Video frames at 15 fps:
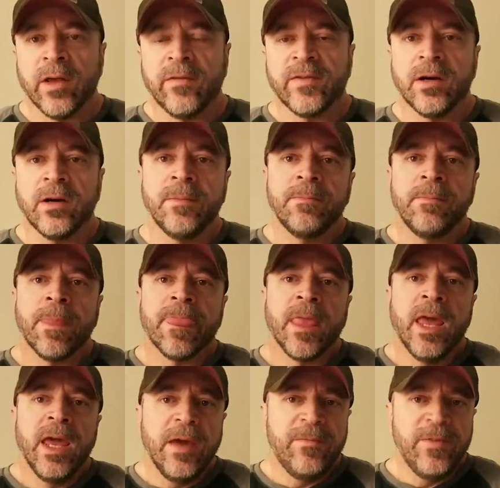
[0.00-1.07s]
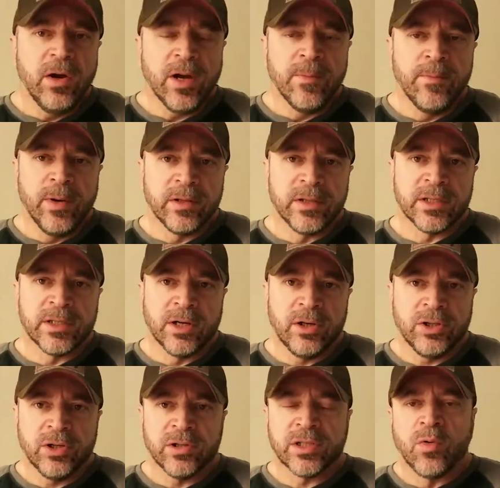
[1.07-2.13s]
lifter, if you can build a
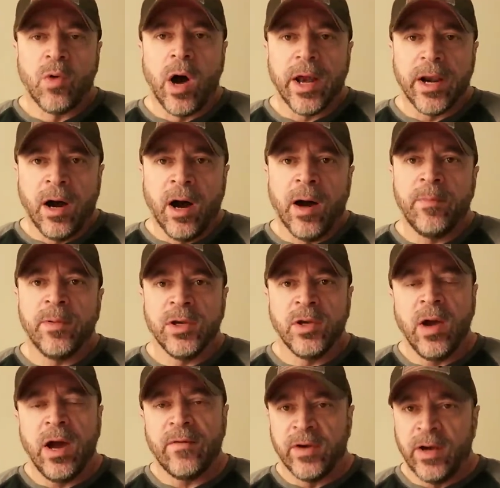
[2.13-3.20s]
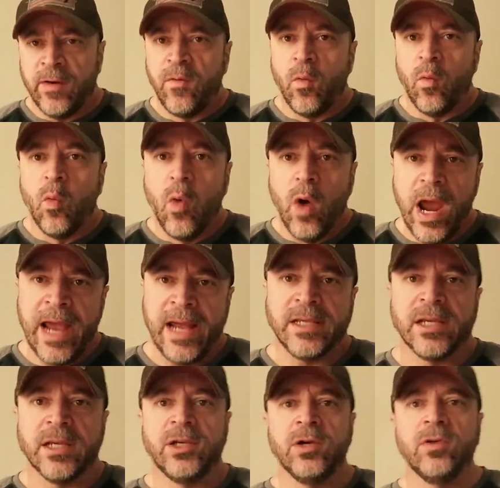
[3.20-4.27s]
Zercher squat up and you have enough
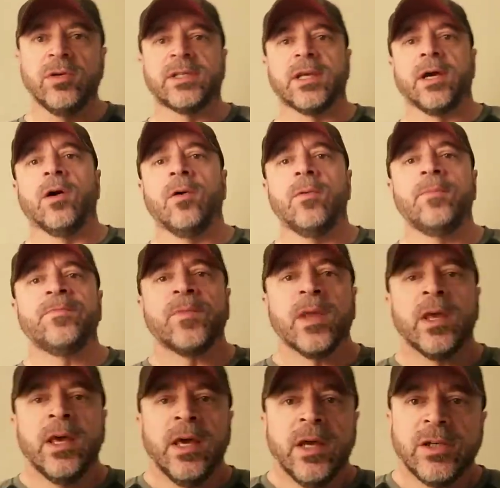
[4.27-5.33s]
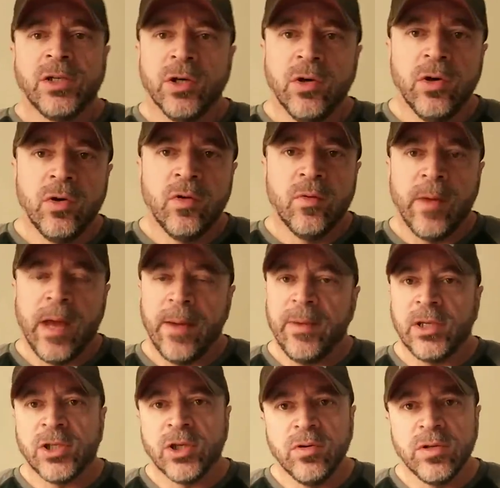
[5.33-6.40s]
weight to do so to
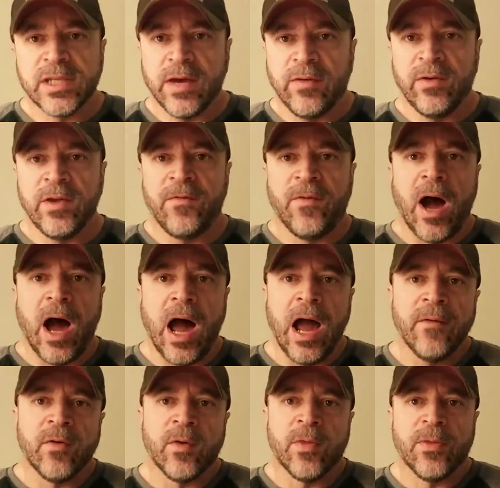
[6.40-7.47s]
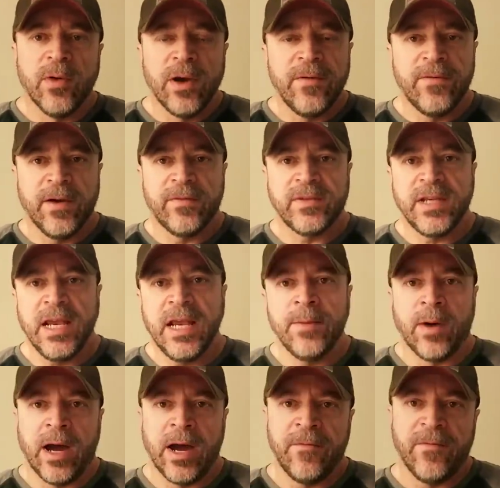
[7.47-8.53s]
maybe 275 or
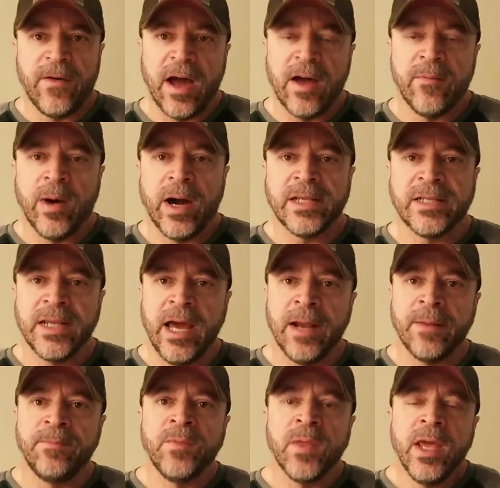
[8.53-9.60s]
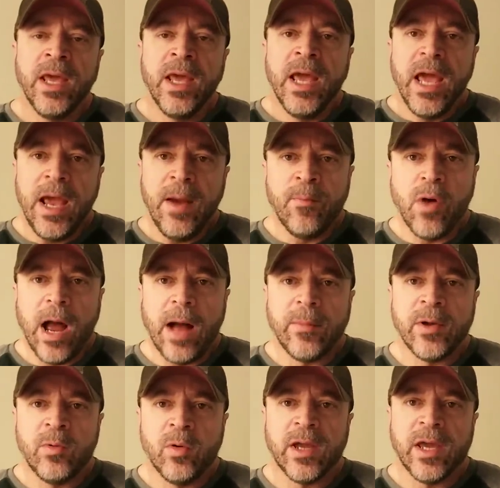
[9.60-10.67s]
315 by a 5x10, it
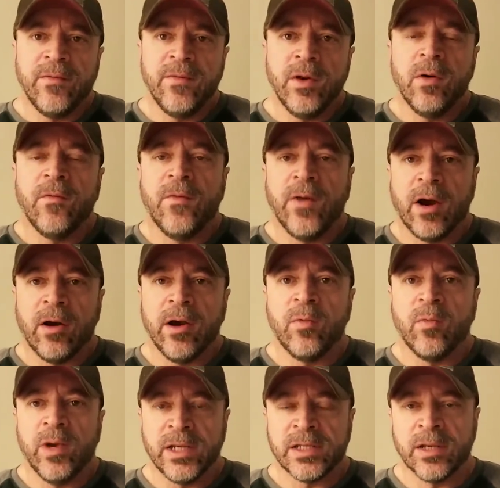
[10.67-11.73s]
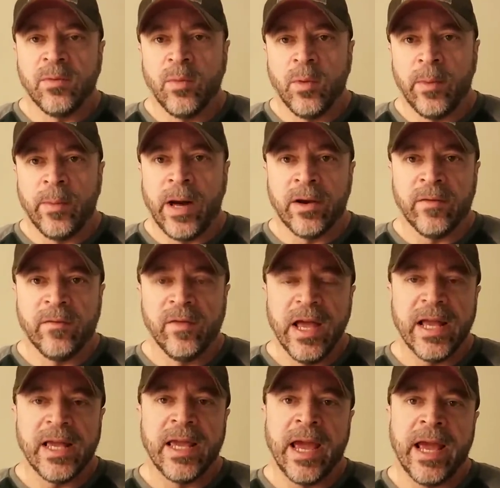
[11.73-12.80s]
probably will give you a very reasonable amount of
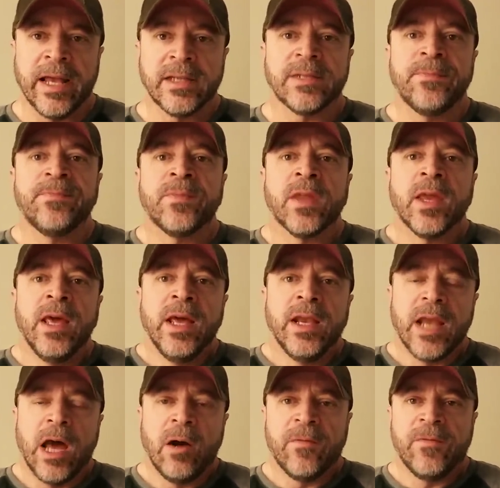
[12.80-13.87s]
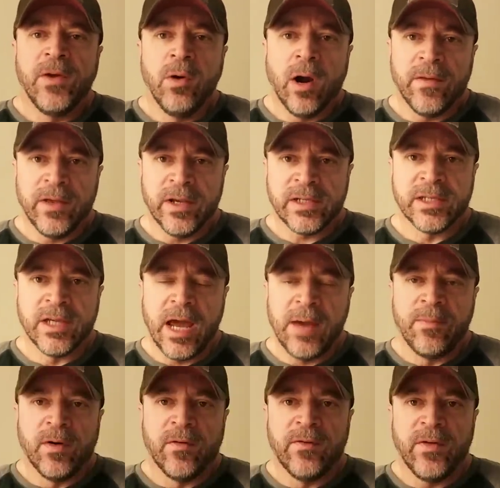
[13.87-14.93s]
leg gains. Now, if you are this
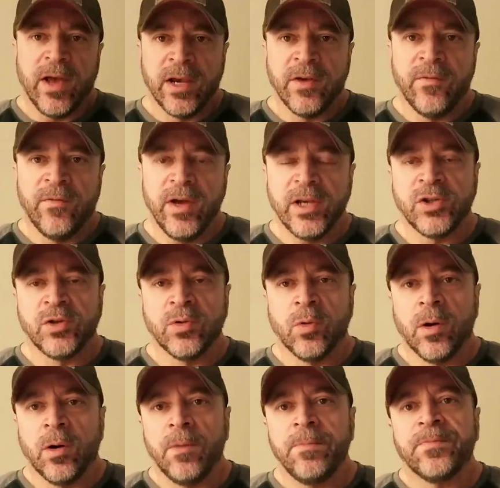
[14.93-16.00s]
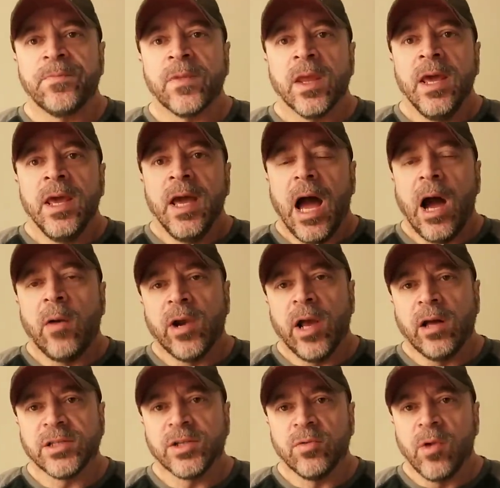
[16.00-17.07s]
type of individual, I would
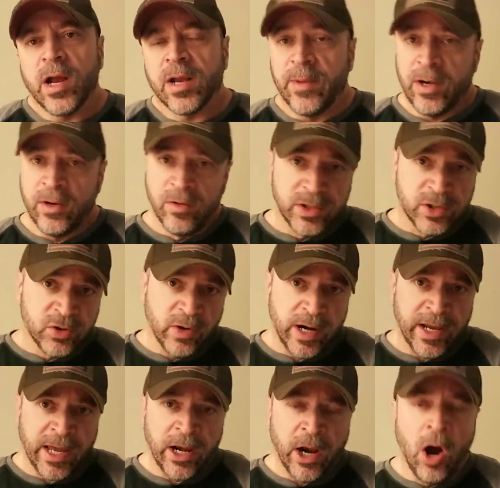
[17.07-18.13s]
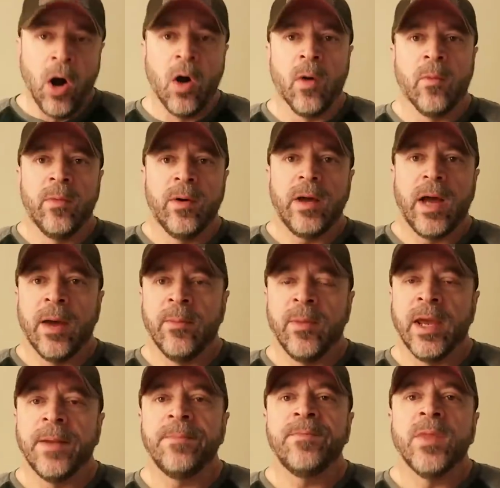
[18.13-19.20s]
also recommend, who's training at home,
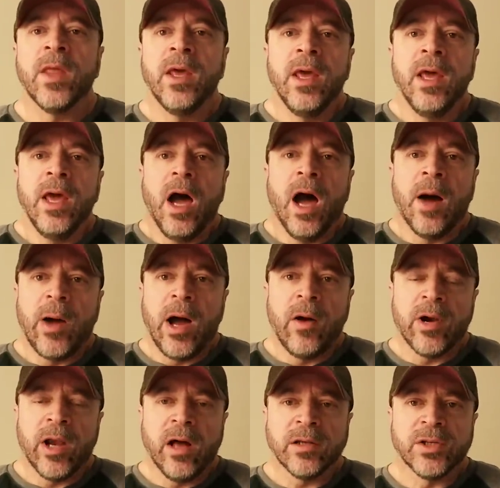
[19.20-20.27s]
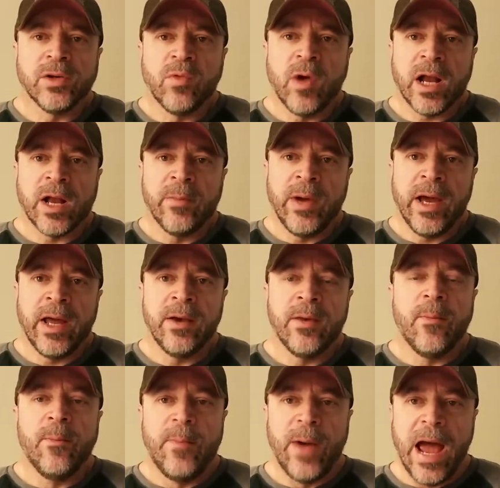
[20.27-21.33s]
I would also
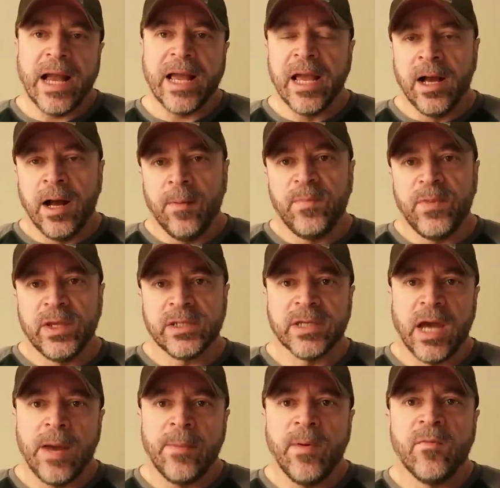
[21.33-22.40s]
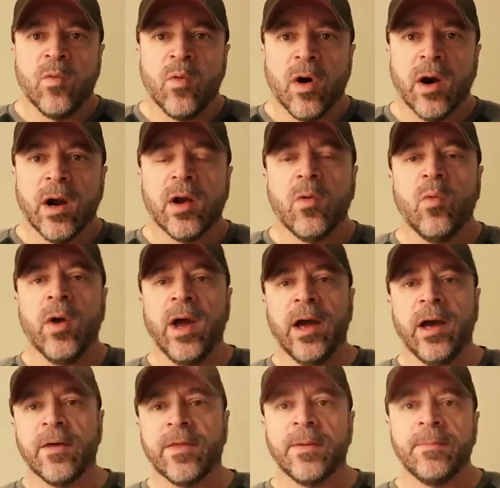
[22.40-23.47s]
recommend backing up this type of work
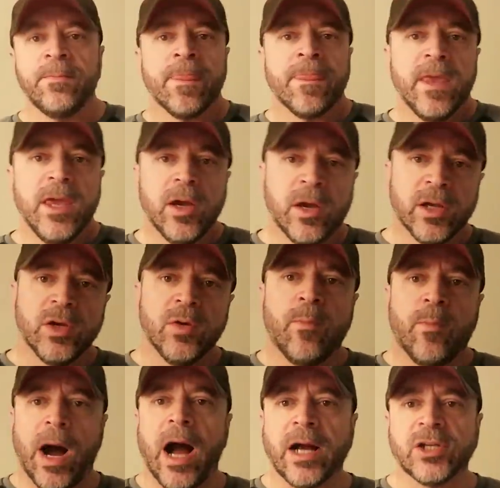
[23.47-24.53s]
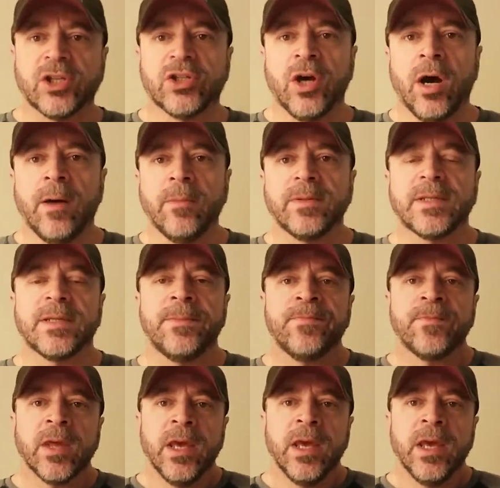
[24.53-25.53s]
with, you could do box jumps,